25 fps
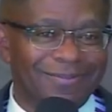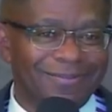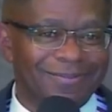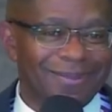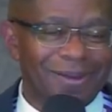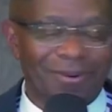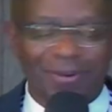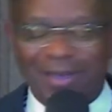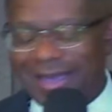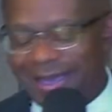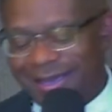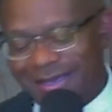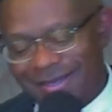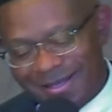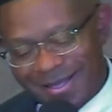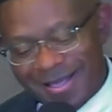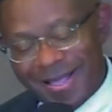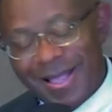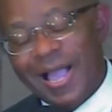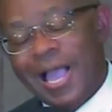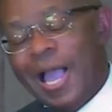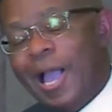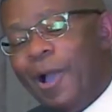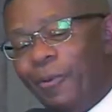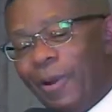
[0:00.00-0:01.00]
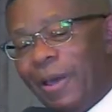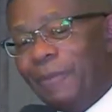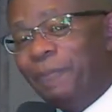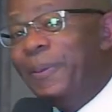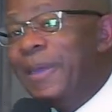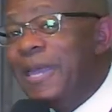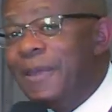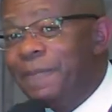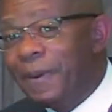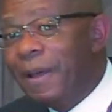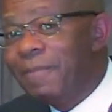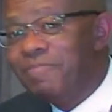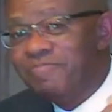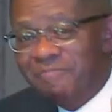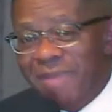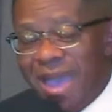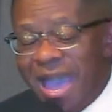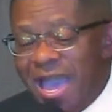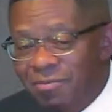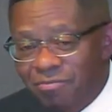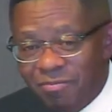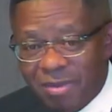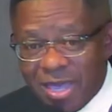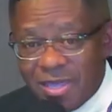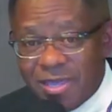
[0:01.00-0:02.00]
Okay. When people
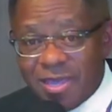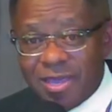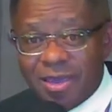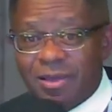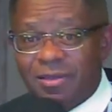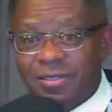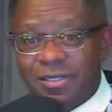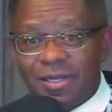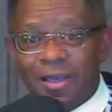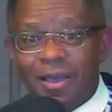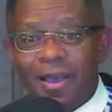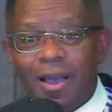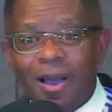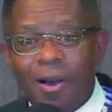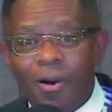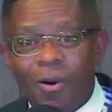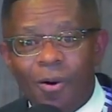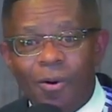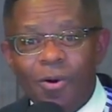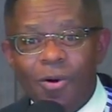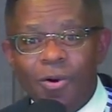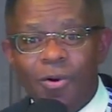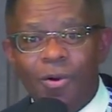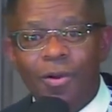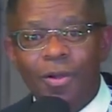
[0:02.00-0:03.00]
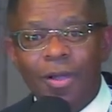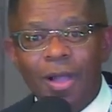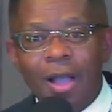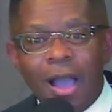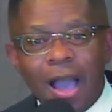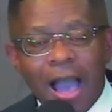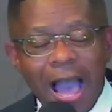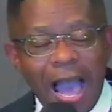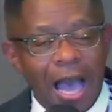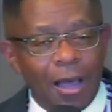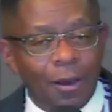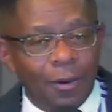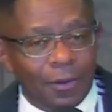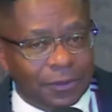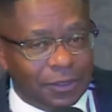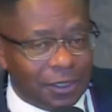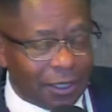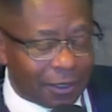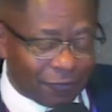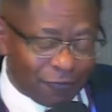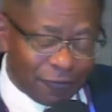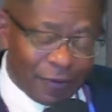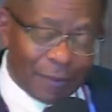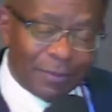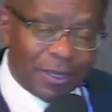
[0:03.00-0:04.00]
met me years ago, I was
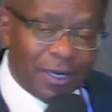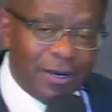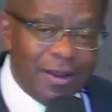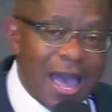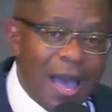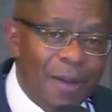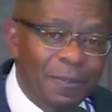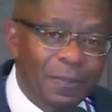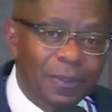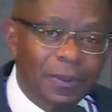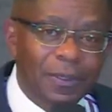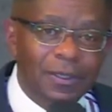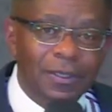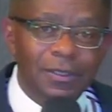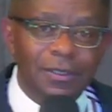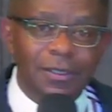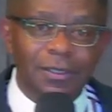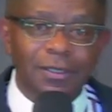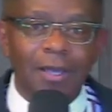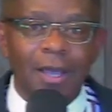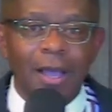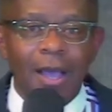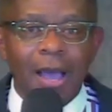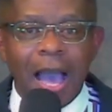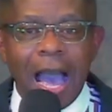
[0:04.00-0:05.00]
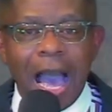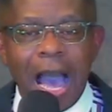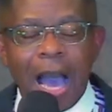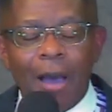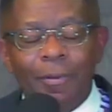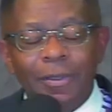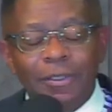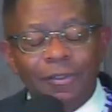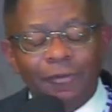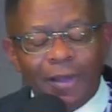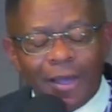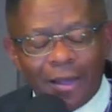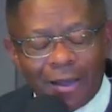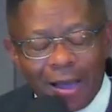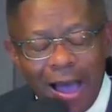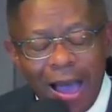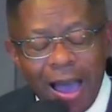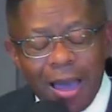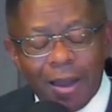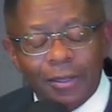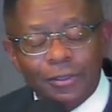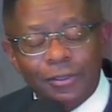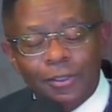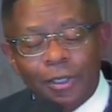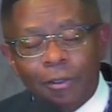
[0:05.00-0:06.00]
from Kannapolis. I was a
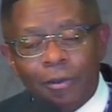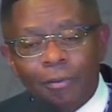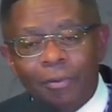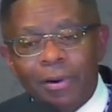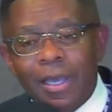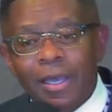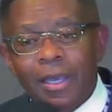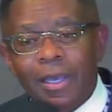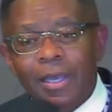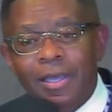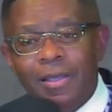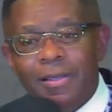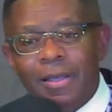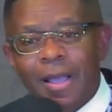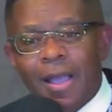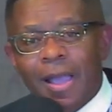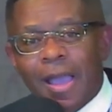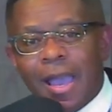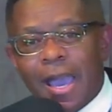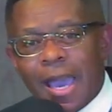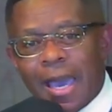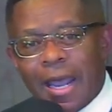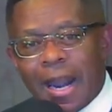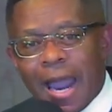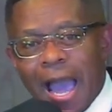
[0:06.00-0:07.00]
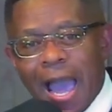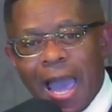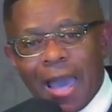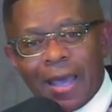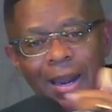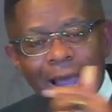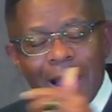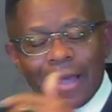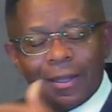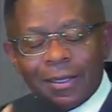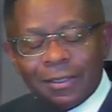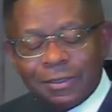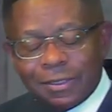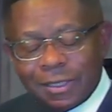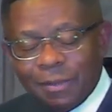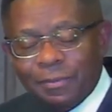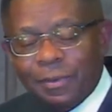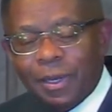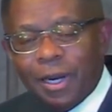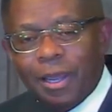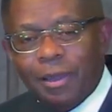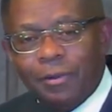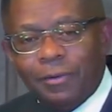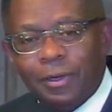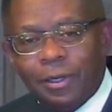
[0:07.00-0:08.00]
college degree, and I had a,
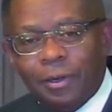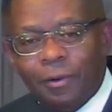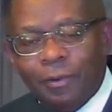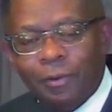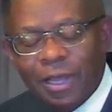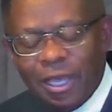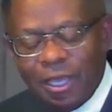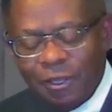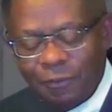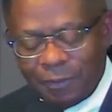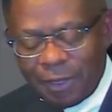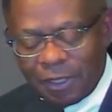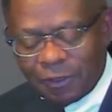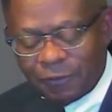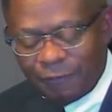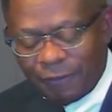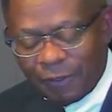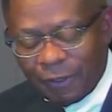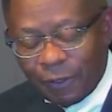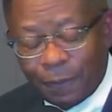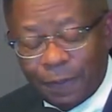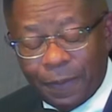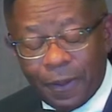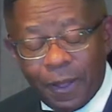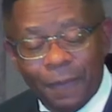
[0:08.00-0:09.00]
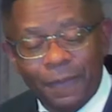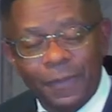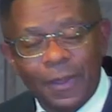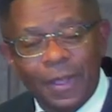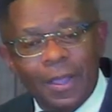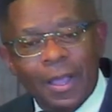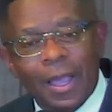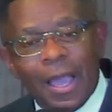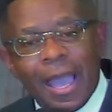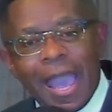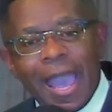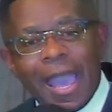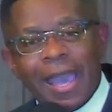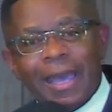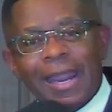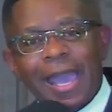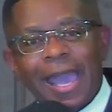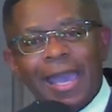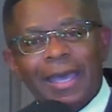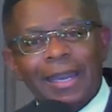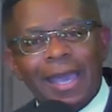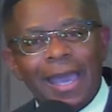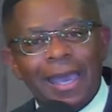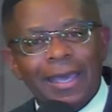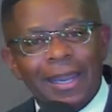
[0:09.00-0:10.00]
seminary degree, Miss Philippa, and
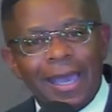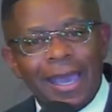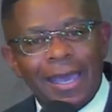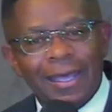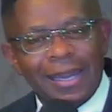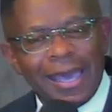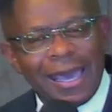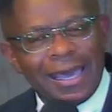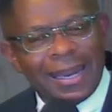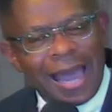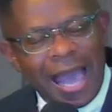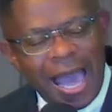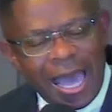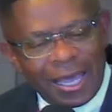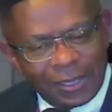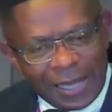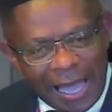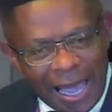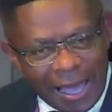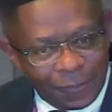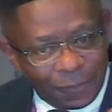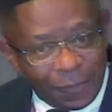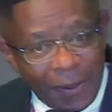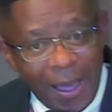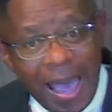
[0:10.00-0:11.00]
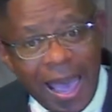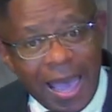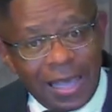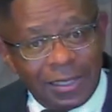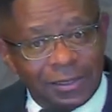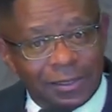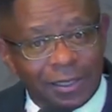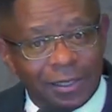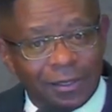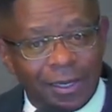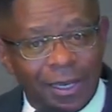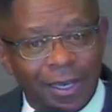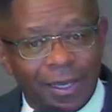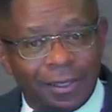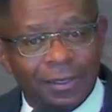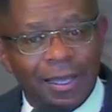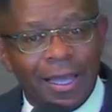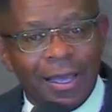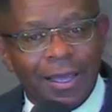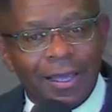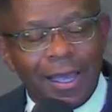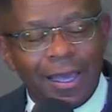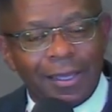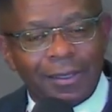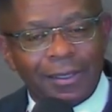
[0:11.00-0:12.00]
and and and, I, I pastored in,
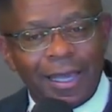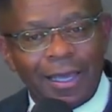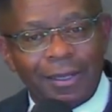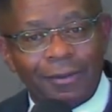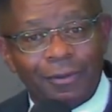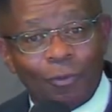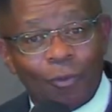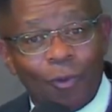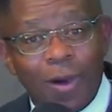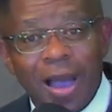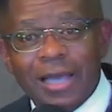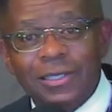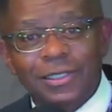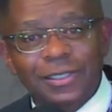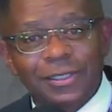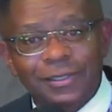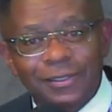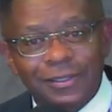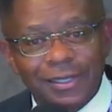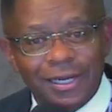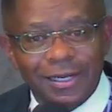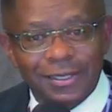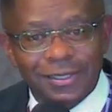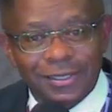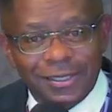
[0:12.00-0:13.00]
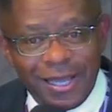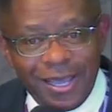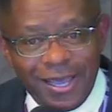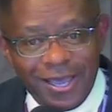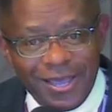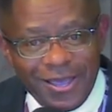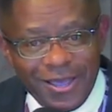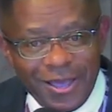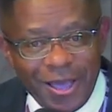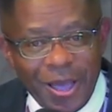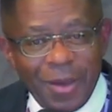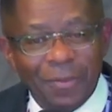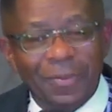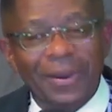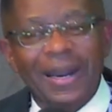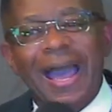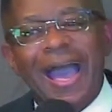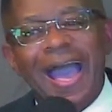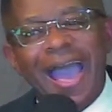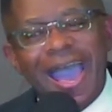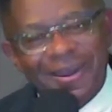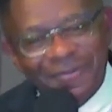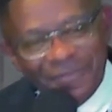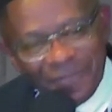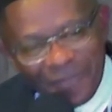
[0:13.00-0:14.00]
in in Washington D.C., but I
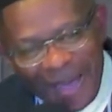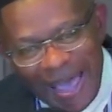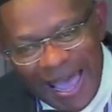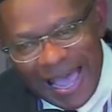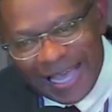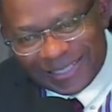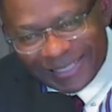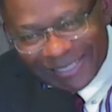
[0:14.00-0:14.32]
hadn't pastored